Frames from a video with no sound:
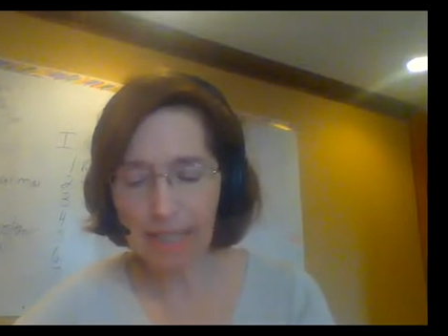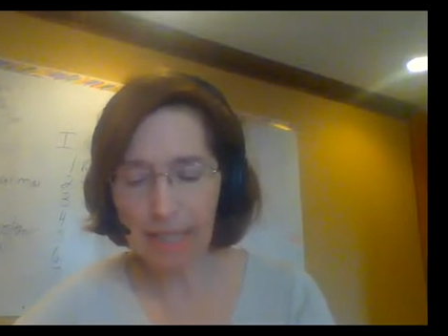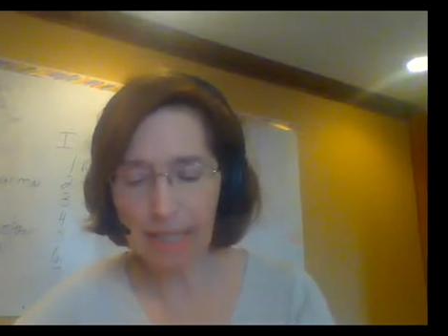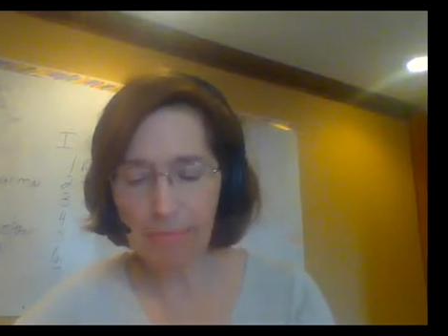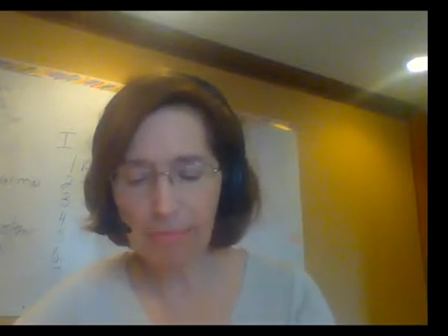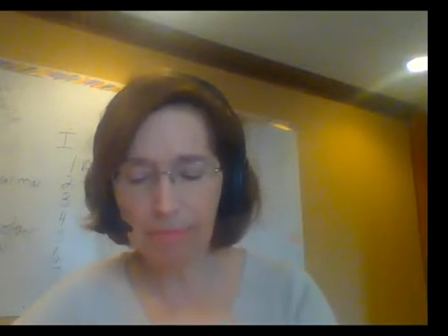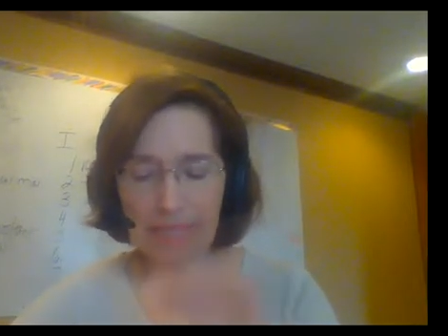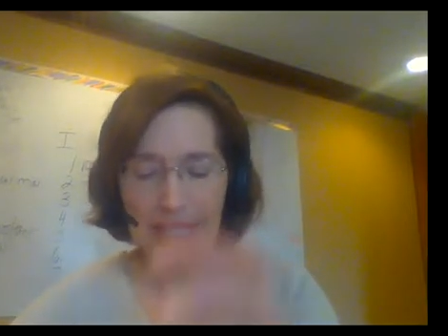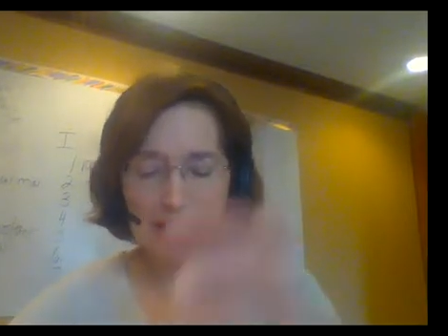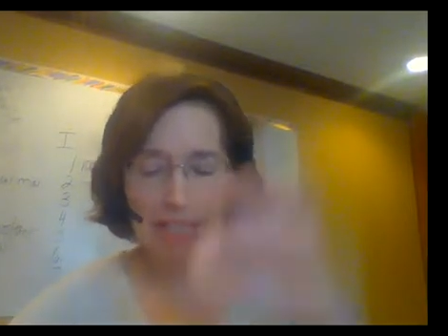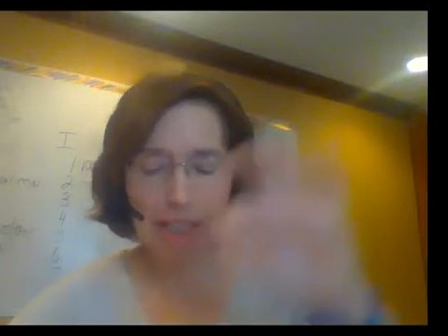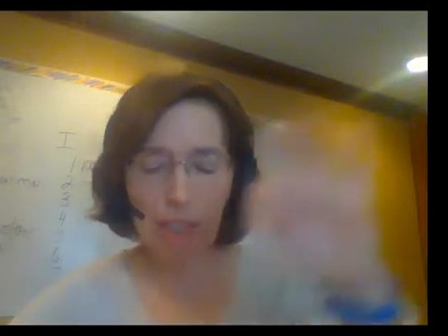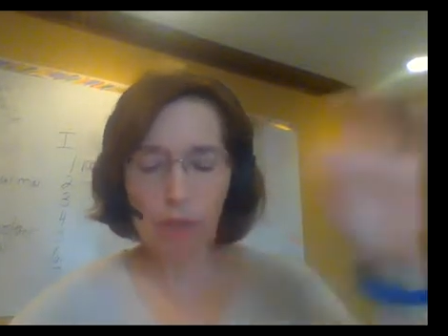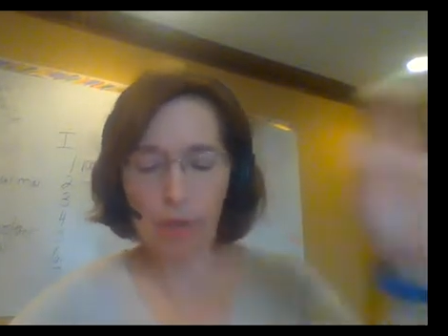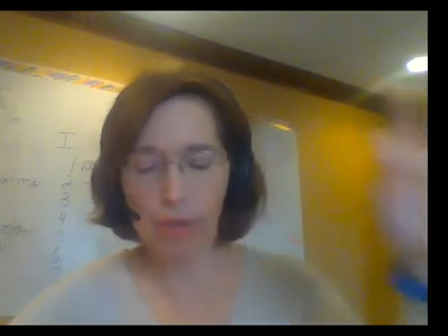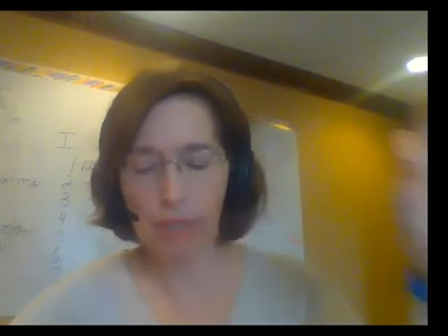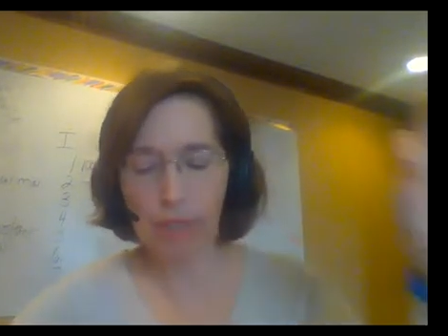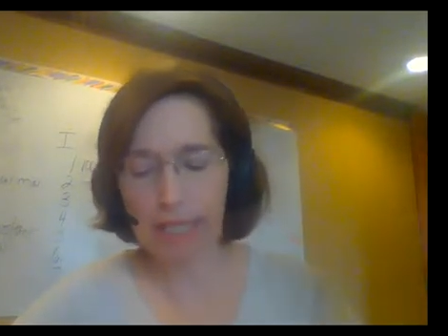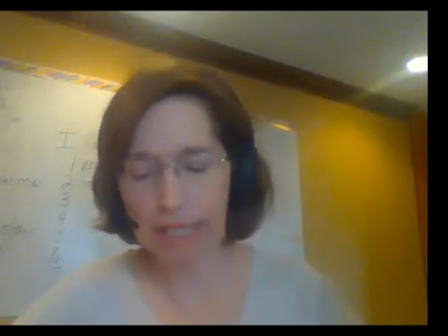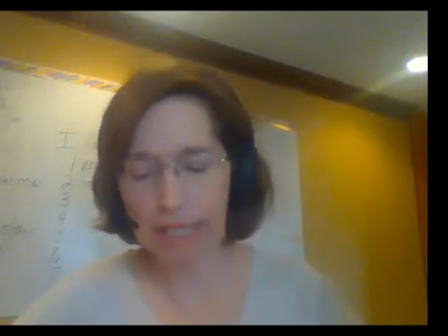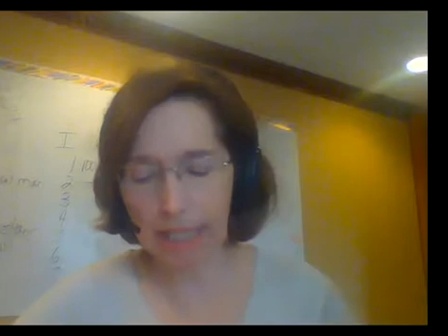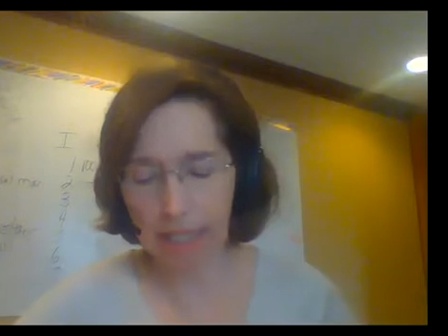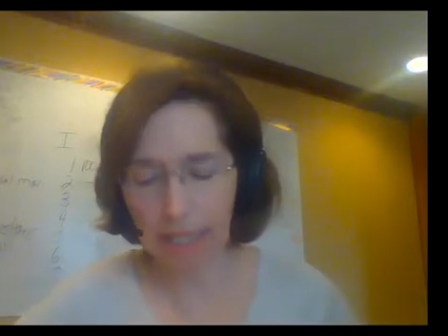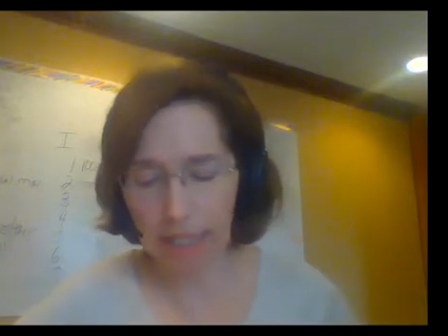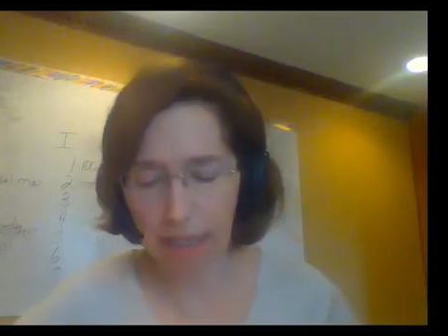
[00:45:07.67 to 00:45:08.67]

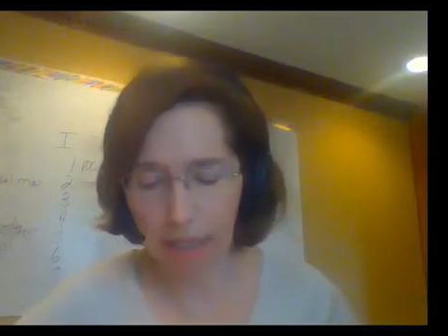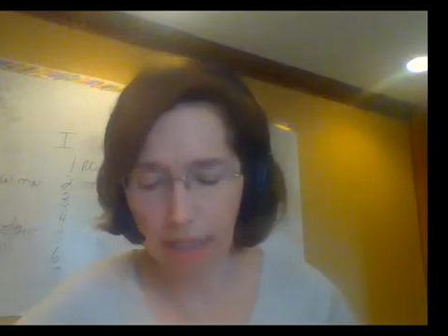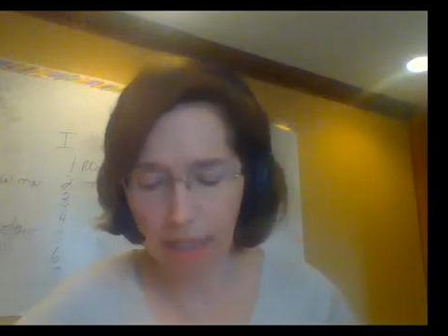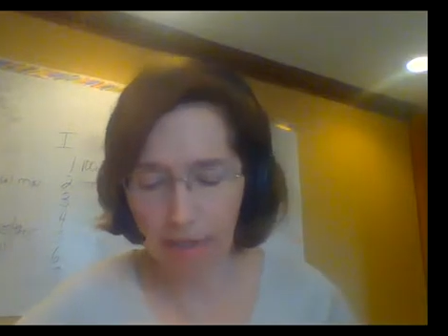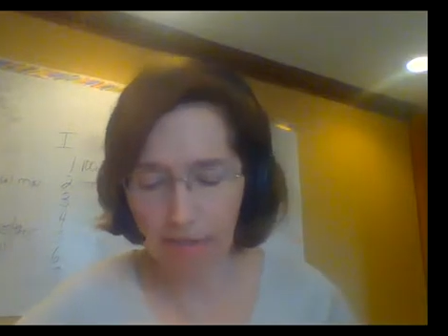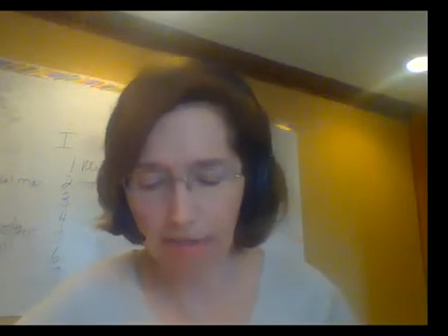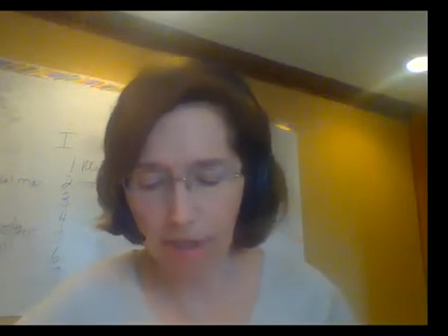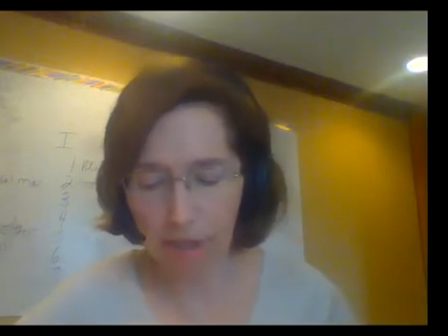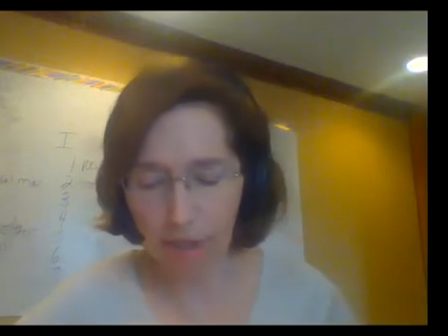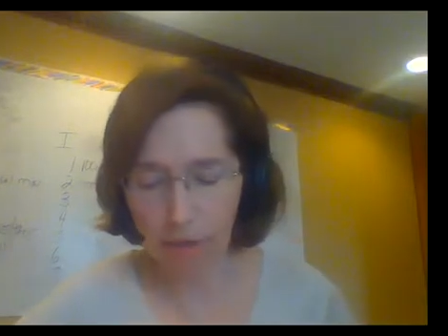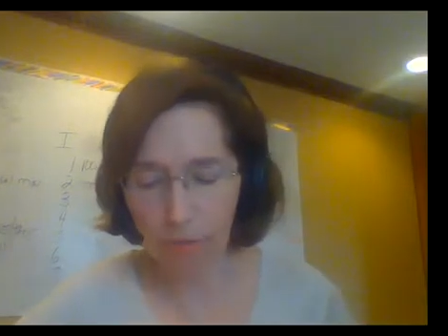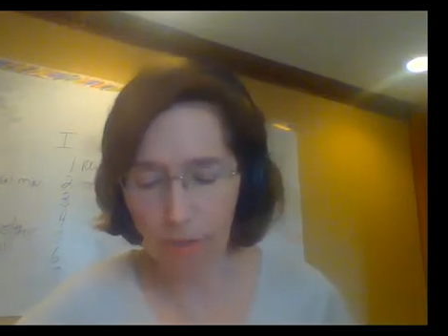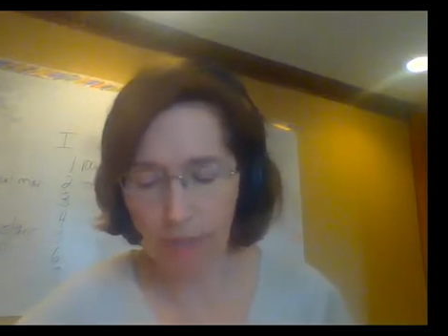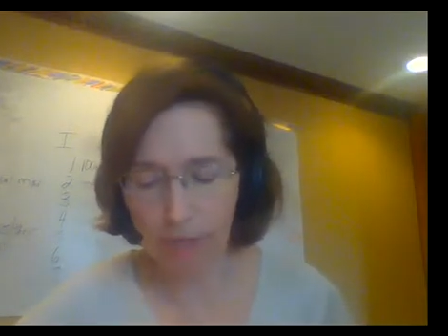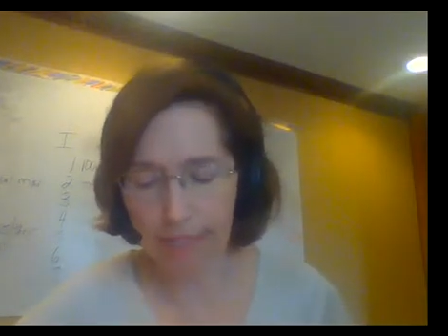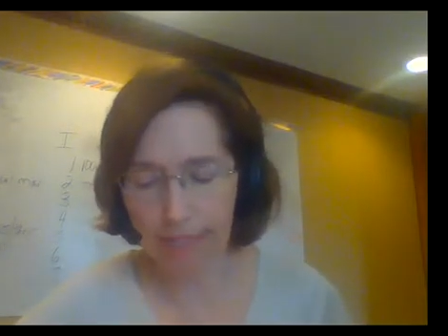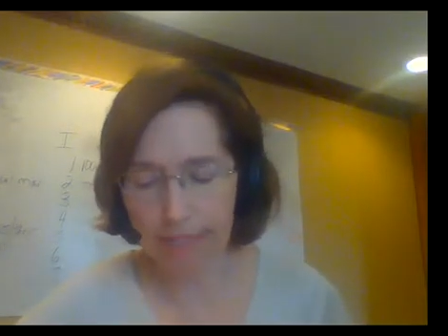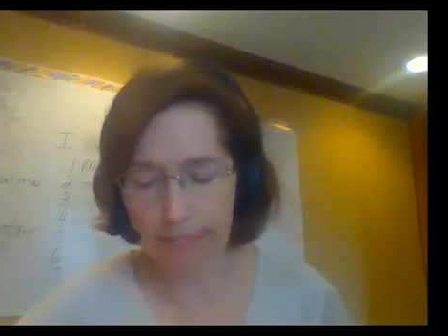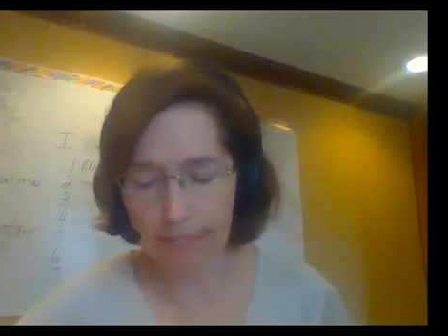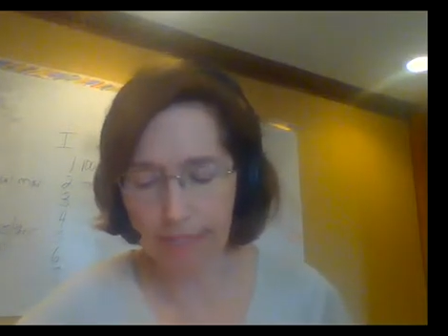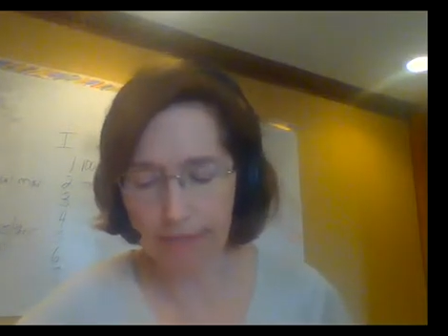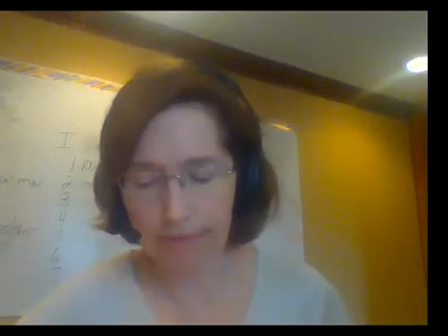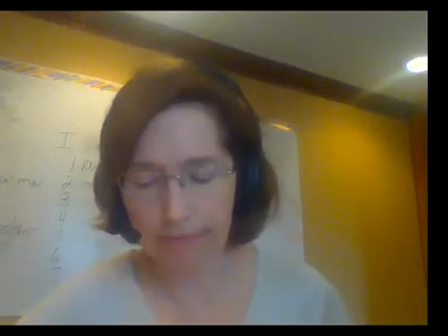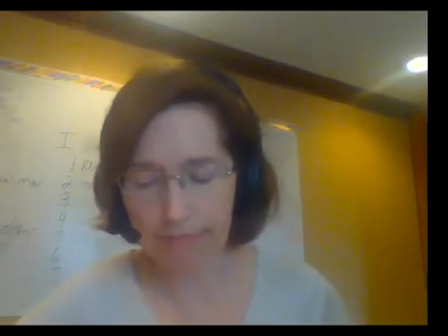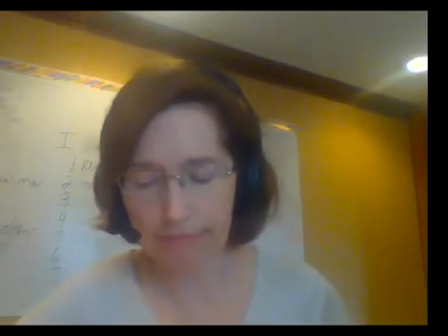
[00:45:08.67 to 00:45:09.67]
appearing over the
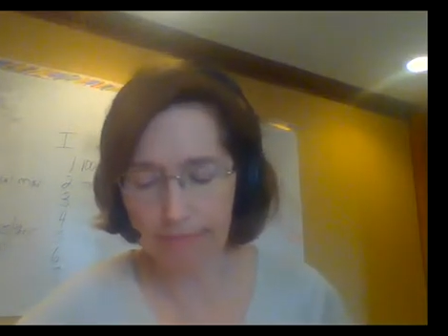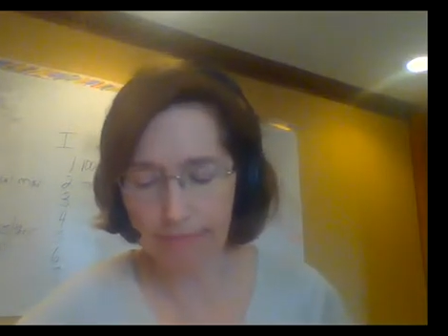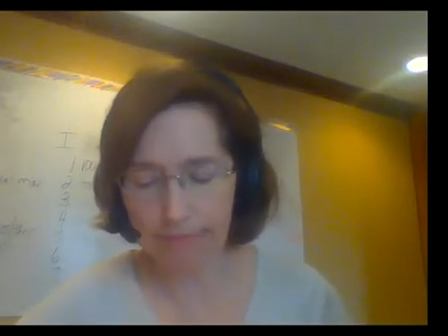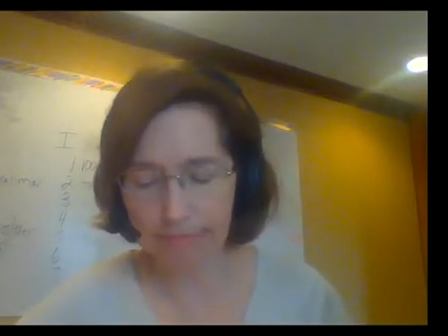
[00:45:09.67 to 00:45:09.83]
horizon?